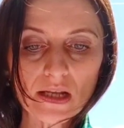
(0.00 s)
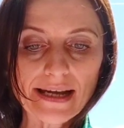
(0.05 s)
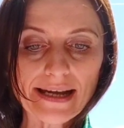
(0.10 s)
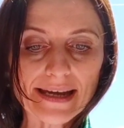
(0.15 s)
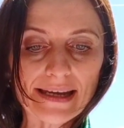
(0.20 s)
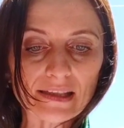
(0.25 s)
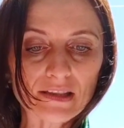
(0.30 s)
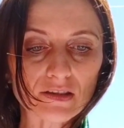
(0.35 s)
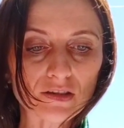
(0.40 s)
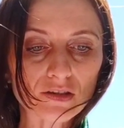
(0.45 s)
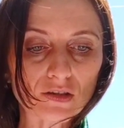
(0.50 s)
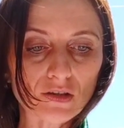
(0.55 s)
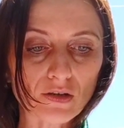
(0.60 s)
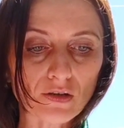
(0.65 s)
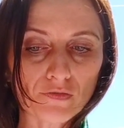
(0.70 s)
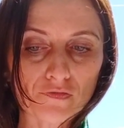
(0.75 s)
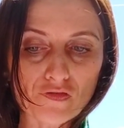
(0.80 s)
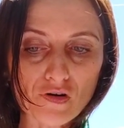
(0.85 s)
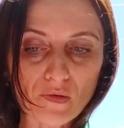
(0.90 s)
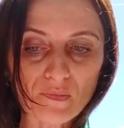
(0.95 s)
And
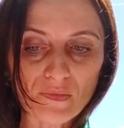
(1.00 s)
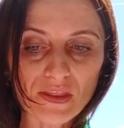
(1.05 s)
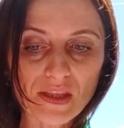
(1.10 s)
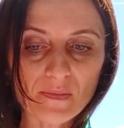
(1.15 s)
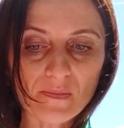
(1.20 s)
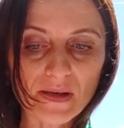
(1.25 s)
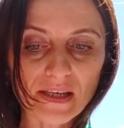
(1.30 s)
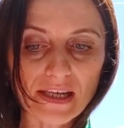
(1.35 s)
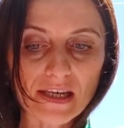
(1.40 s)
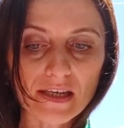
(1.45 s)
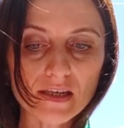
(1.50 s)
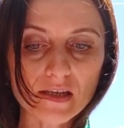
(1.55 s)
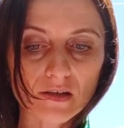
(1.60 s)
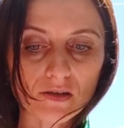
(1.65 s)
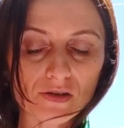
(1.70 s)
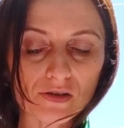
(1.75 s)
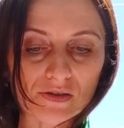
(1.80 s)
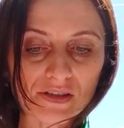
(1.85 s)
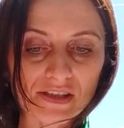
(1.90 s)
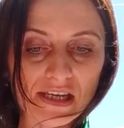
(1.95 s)
from the beginning,
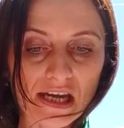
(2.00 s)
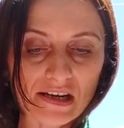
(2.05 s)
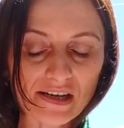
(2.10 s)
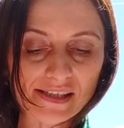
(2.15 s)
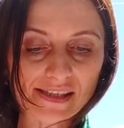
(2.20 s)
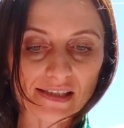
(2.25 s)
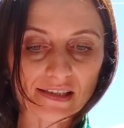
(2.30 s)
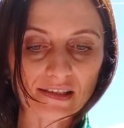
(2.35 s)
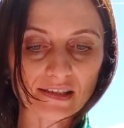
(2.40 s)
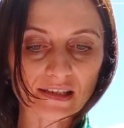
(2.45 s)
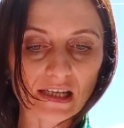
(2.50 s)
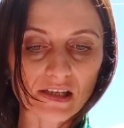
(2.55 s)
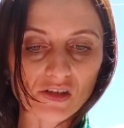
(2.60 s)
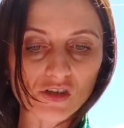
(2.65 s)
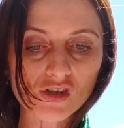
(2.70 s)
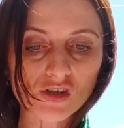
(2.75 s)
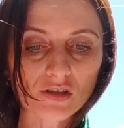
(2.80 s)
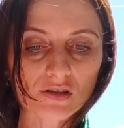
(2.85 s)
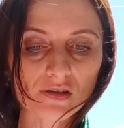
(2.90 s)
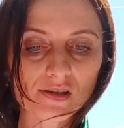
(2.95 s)
doTERRA's
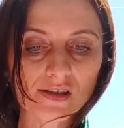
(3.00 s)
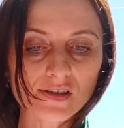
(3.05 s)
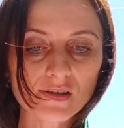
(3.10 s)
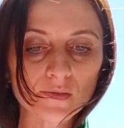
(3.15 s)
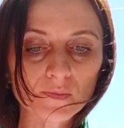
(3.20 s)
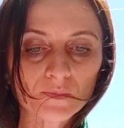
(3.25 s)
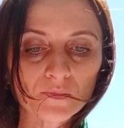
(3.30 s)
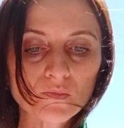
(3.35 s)
intentions